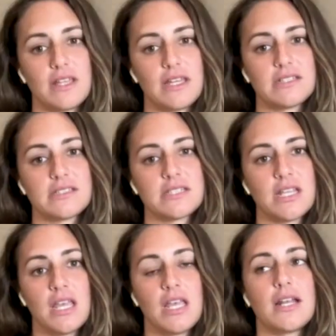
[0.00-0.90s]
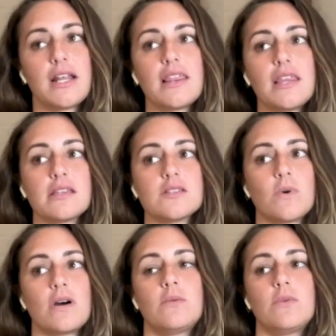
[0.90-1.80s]
this. And I think as
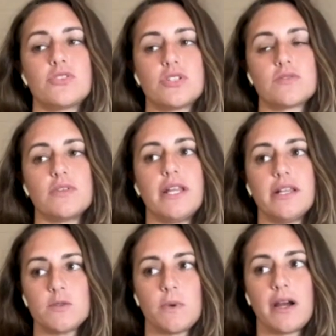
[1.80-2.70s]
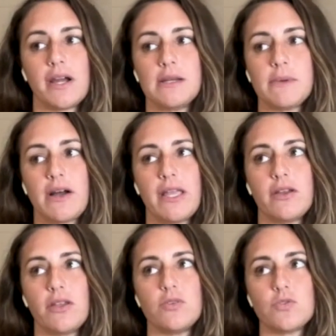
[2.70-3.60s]
well, what's just really inspiring about
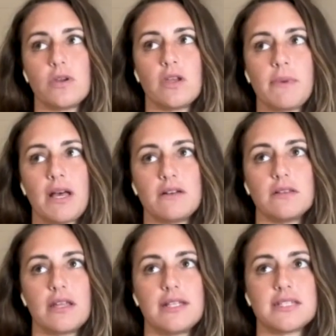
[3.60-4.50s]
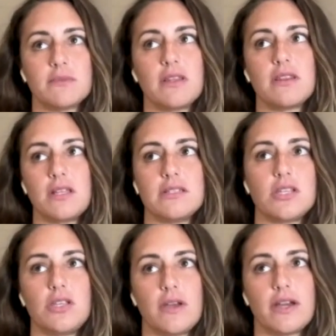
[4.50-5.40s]
hearing you talking about like some of the things that
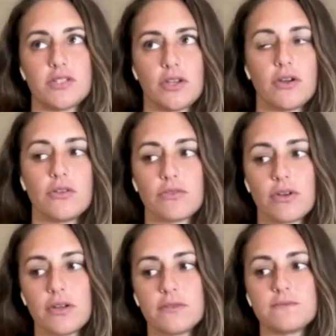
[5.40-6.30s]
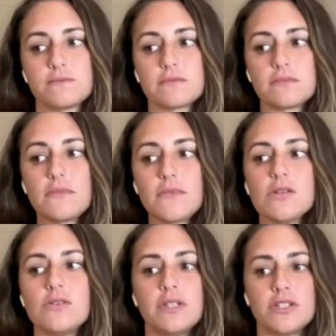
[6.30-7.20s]
you have to go through
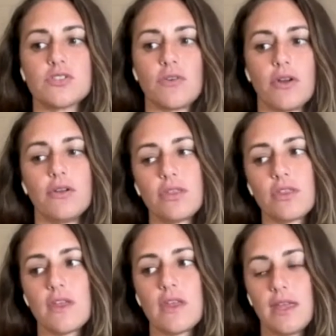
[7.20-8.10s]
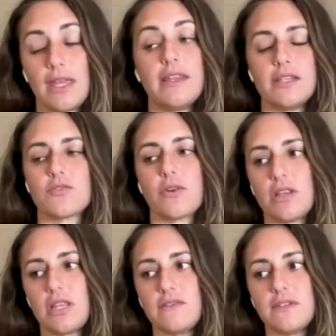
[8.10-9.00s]
on this growth, in this
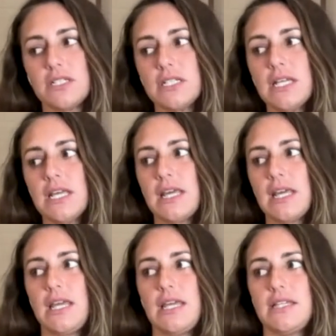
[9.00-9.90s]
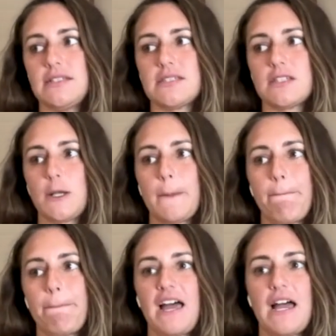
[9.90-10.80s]
growth even, is
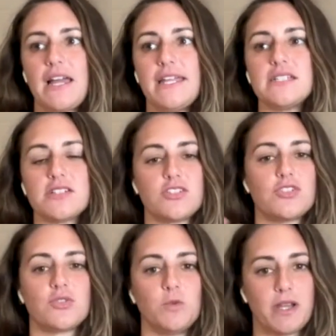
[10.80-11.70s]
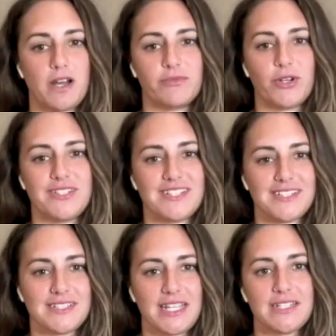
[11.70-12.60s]
that it doesn't just all become roses
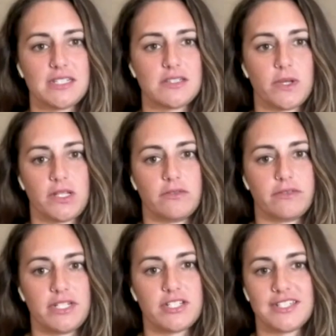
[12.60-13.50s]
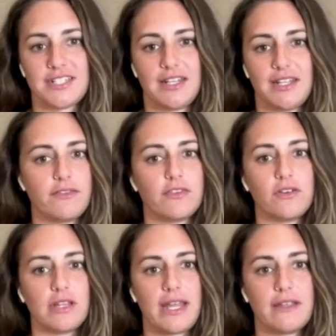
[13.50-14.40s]
and daisies when you reach a certain
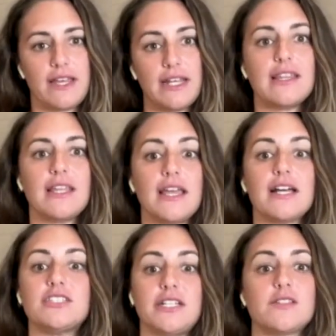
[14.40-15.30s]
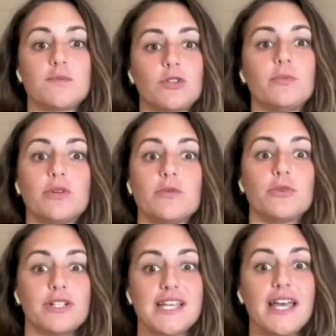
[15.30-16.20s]
level. Like if anything, it actually gets more and more and
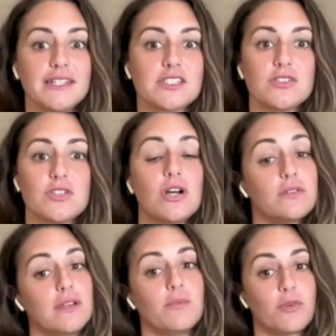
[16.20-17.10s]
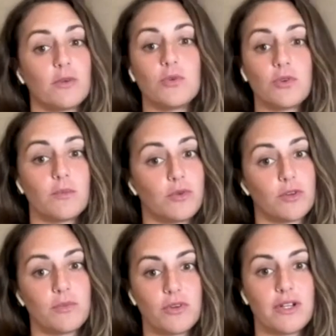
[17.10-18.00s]
more intense because you're holding more and more and more
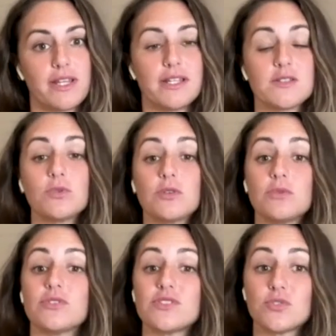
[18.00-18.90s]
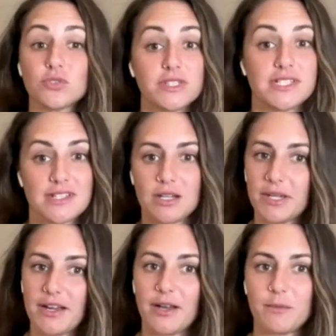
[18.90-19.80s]
and more. And then there's more and more stories
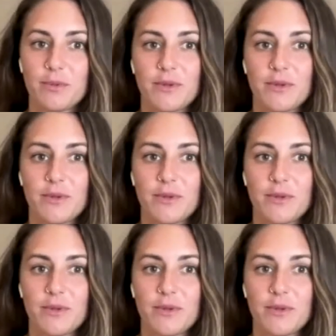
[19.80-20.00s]
coming up